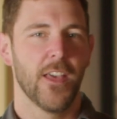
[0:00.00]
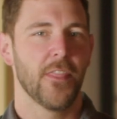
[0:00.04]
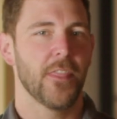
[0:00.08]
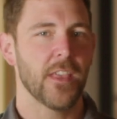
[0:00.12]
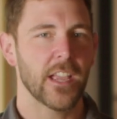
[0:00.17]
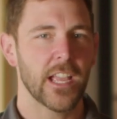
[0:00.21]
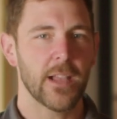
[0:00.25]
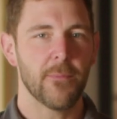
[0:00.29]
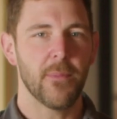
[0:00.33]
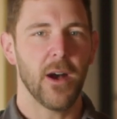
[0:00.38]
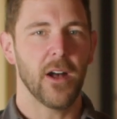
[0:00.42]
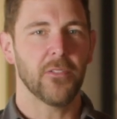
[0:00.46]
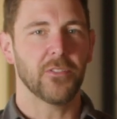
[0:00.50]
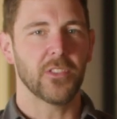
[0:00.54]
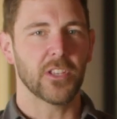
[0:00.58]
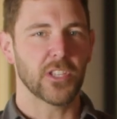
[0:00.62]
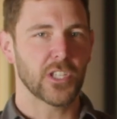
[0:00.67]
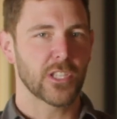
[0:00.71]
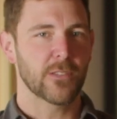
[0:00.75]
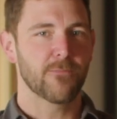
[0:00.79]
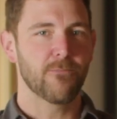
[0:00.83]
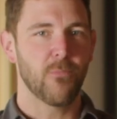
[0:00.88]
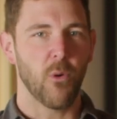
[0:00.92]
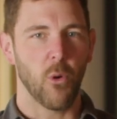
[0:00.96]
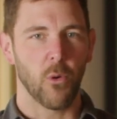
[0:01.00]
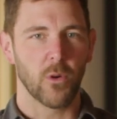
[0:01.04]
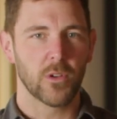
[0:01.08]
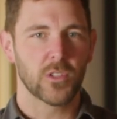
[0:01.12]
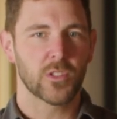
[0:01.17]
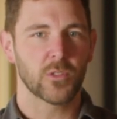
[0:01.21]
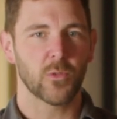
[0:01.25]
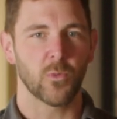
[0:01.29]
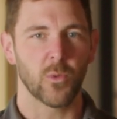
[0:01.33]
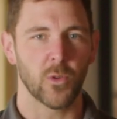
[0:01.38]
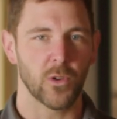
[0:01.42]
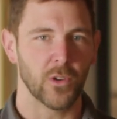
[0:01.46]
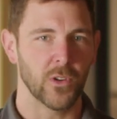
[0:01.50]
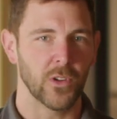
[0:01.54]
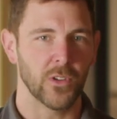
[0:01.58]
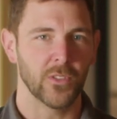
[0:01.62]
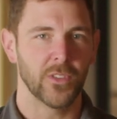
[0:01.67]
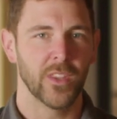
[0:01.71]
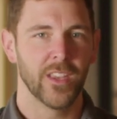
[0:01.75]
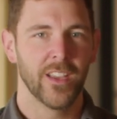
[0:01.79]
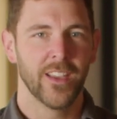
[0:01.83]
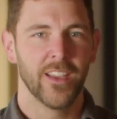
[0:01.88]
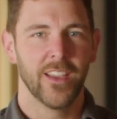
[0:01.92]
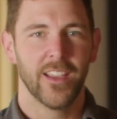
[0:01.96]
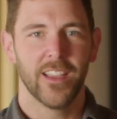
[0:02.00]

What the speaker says: Think about the sports world.